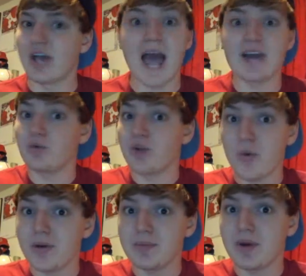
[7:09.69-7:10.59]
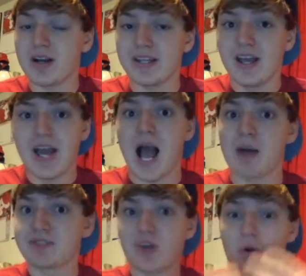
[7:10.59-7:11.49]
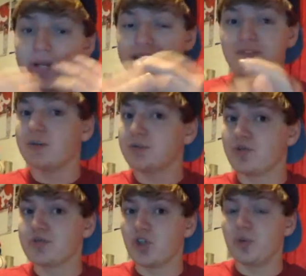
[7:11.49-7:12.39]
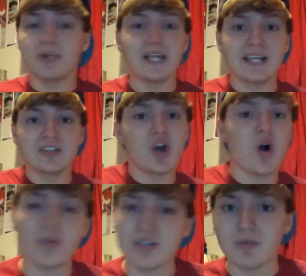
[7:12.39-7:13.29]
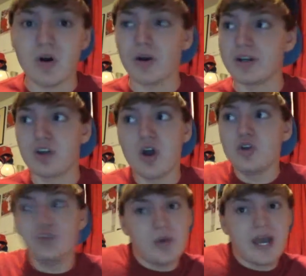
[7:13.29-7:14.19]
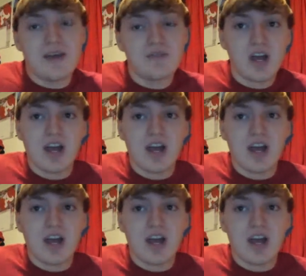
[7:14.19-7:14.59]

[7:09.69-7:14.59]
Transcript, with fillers: I don't know anybody. I'm sorry if I'm too stupid and y'all are smart and know you have